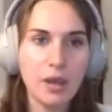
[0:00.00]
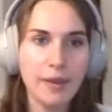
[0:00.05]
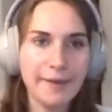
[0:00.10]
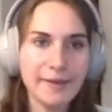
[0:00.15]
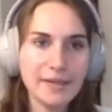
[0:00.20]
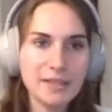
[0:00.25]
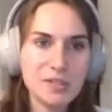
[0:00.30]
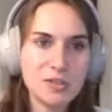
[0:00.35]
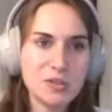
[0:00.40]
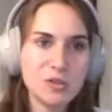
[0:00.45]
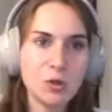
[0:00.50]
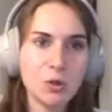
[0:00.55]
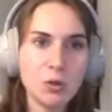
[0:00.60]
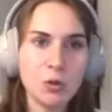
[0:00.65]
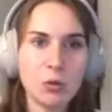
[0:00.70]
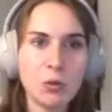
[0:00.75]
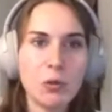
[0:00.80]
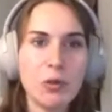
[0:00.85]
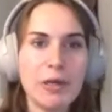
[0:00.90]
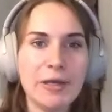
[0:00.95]

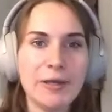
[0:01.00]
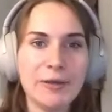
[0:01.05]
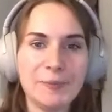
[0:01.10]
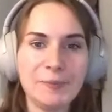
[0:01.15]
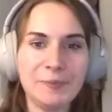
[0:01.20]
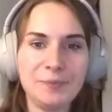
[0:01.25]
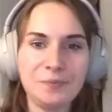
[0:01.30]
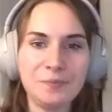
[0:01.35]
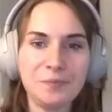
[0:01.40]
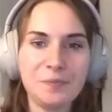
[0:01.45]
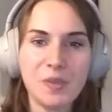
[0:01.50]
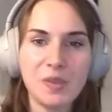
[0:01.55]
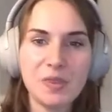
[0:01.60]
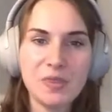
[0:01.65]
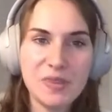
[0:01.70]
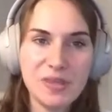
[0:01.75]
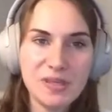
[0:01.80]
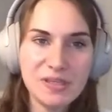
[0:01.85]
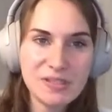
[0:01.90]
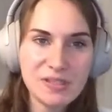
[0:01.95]
So
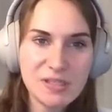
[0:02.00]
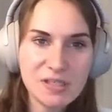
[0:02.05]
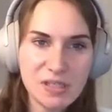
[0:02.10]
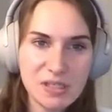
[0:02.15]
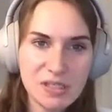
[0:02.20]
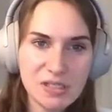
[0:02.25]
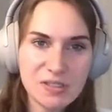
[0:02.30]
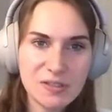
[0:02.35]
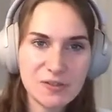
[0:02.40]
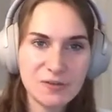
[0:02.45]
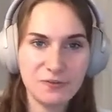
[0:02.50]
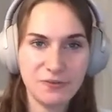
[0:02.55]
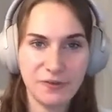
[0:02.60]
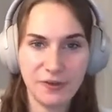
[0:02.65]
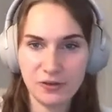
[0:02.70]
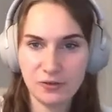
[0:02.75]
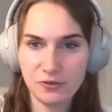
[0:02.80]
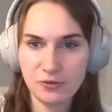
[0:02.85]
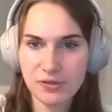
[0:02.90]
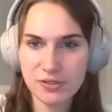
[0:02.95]
this is their
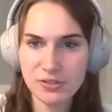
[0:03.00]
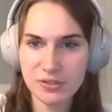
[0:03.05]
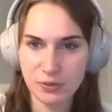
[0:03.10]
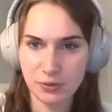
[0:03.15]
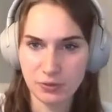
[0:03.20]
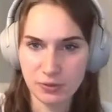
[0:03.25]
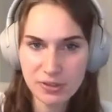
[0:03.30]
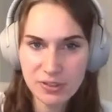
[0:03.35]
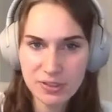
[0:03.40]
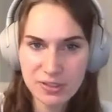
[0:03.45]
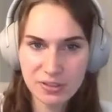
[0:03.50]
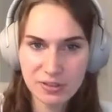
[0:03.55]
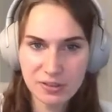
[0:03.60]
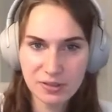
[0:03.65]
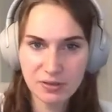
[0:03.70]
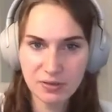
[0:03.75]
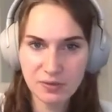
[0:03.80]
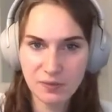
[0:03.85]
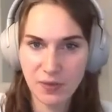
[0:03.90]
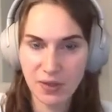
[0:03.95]
final result.
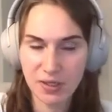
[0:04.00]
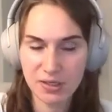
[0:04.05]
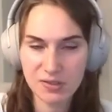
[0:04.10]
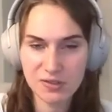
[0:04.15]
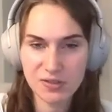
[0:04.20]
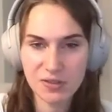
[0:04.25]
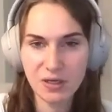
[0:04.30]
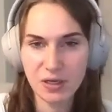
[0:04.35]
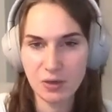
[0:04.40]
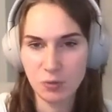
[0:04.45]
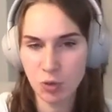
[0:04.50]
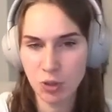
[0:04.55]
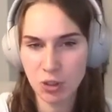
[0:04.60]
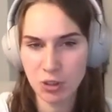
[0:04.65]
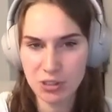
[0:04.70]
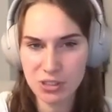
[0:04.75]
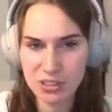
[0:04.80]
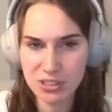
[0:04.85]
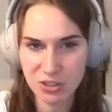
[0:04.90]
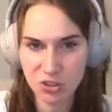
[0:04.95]
That is a network
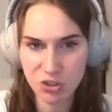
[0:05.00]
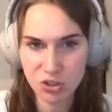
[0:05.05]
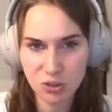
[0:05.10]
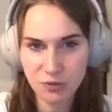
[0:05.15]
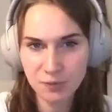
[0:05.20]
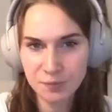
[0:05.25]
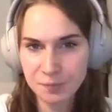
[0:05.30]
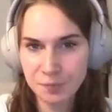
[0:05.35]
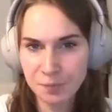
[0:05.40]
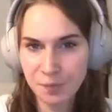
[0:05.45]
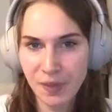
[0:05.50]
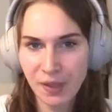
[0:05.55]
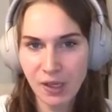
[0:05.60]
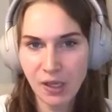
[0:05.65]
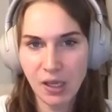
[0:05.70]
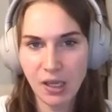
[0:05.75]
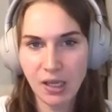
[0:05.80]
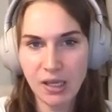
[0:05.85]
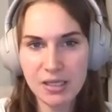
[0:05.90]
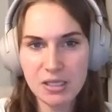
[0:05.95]
architecture.
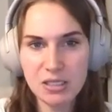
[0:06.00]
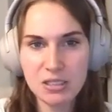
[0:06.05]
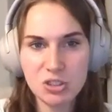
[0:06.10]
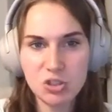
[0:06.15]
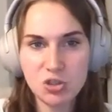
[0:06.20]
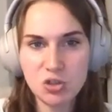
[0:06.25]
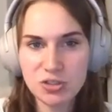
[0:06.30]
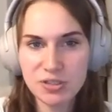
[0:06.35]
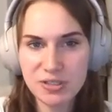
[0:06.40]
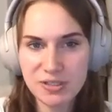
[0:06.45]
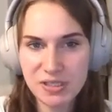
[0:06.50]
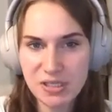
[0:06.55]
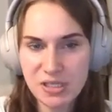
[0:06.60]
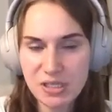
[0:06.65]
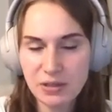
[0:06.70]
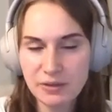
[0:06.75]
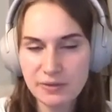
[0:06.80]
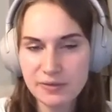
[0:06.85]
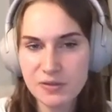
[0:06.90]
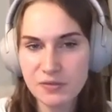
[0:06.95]
And as you can see, it
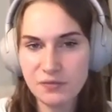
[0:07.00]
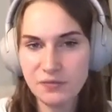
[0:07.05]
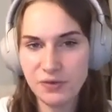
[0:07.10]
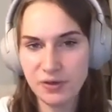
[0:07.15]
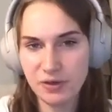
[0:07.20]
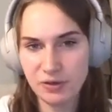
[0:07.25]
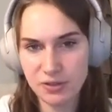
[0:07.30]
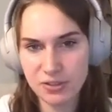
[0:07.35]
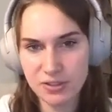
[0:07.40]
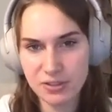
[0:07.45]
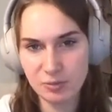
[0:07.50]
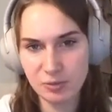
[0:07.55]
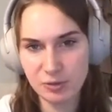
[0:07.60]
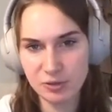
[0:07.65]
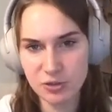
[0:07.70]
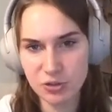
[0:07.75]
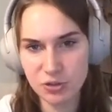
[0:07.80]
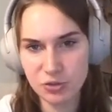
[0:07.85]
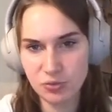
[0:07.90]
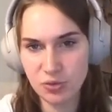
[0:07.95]
looks very similar
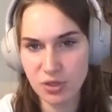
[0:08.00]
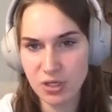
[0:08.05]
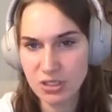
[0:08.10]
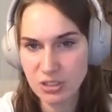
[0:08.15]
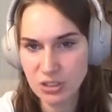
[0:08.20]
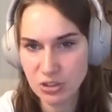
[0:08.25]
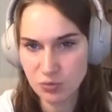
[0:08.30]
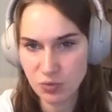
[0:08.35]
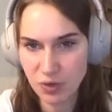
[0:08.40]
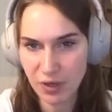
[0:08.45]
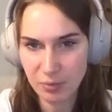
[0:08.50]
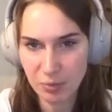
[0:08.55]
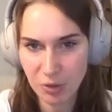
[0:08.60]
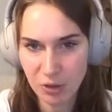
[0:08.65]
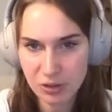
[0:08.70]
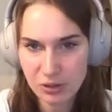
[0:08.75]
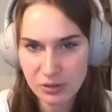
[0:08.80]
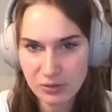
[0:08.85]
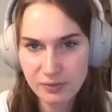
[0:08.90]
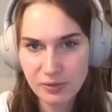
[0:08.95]
to a UNet
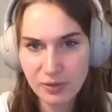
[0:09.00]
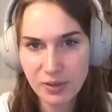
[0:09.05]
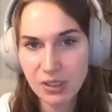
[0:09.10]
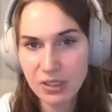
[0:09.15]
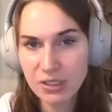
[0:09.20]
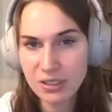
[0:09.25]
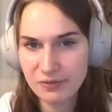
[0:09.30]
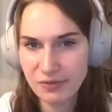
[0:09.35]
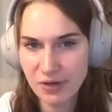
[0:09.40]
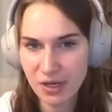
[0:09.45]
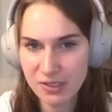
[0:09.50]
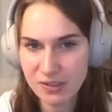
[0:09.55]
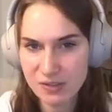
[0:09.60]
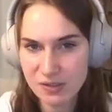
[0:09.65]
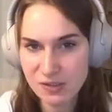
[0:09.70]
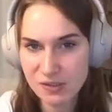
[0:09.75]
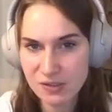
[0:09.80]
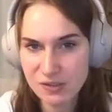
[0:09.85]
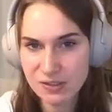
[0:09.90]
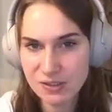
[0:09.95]
model. It even has
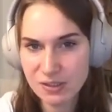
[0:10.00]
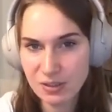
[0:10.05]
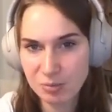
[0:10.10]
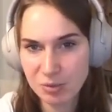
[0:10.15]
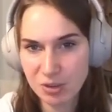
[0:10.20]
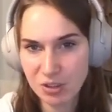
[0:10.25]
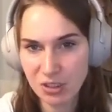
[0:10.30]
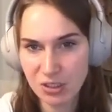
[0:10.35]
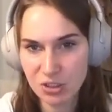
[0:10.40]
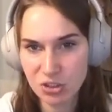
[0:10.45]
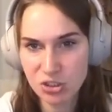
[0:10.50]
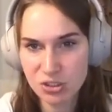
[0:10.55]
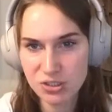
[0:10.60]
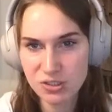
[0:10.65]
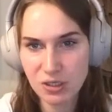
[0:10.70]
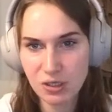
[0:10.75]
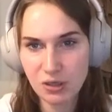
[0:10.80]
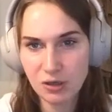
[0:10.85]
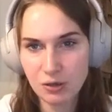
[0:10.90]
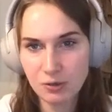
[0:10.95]
these skip connections
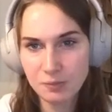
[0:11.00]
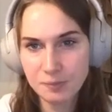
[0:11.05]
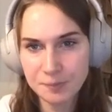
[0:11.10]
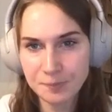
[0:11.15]
here.